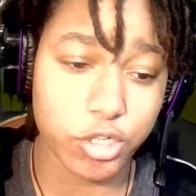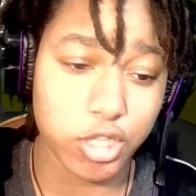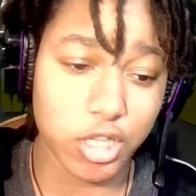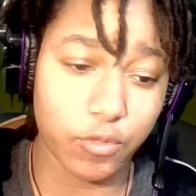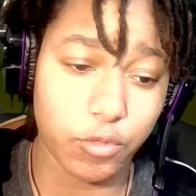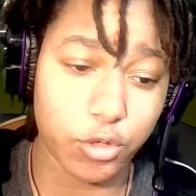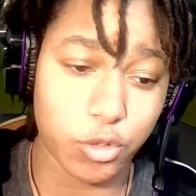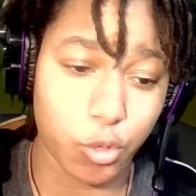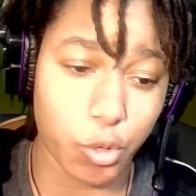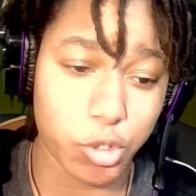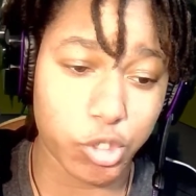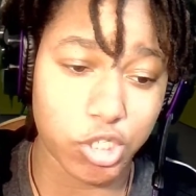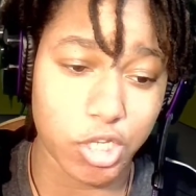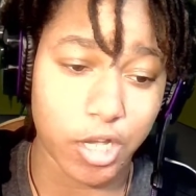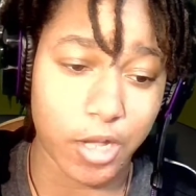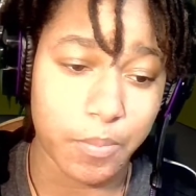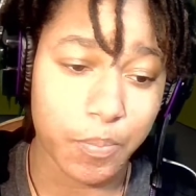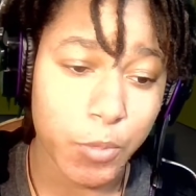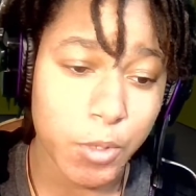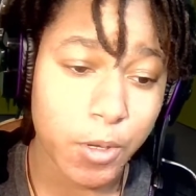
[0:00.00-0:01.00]
to leave our door
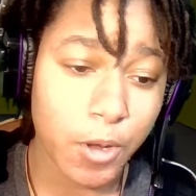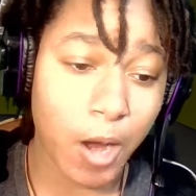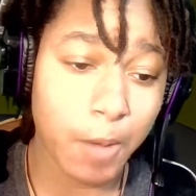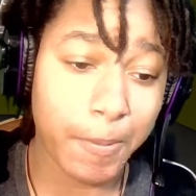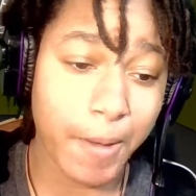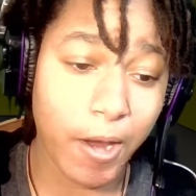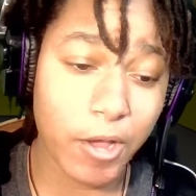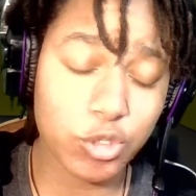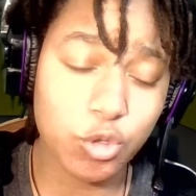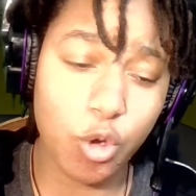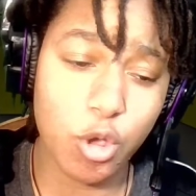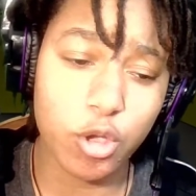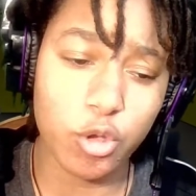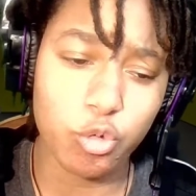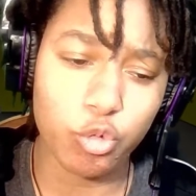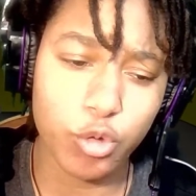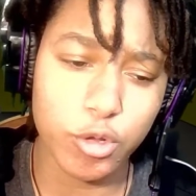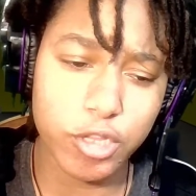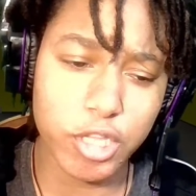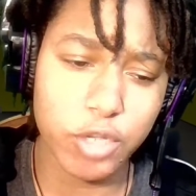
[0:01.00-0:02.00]
shut. Our power's going
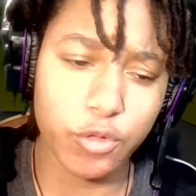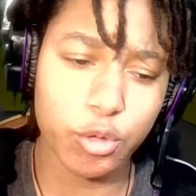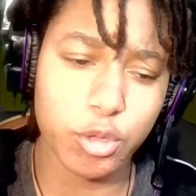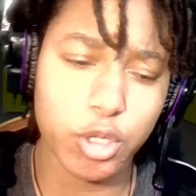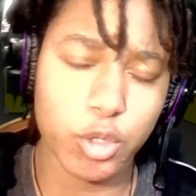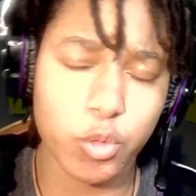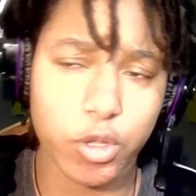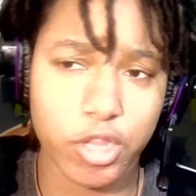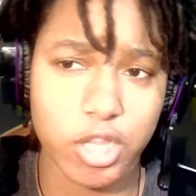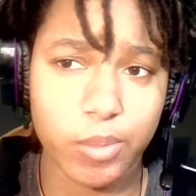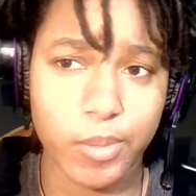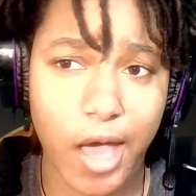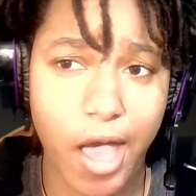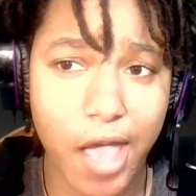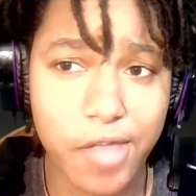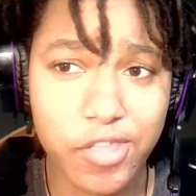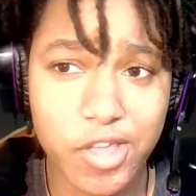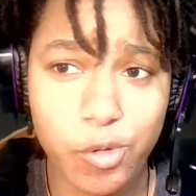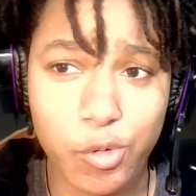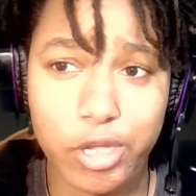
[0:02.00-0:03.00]
really, really quickly, but
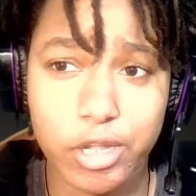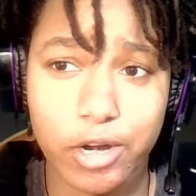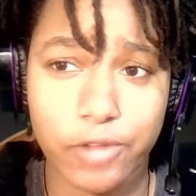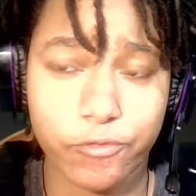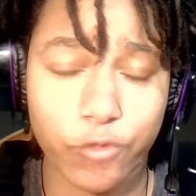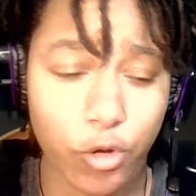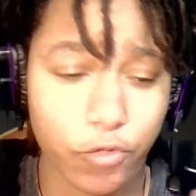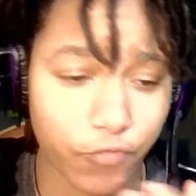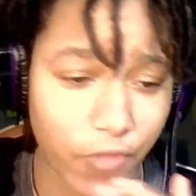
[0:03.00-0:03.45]
I think we can afford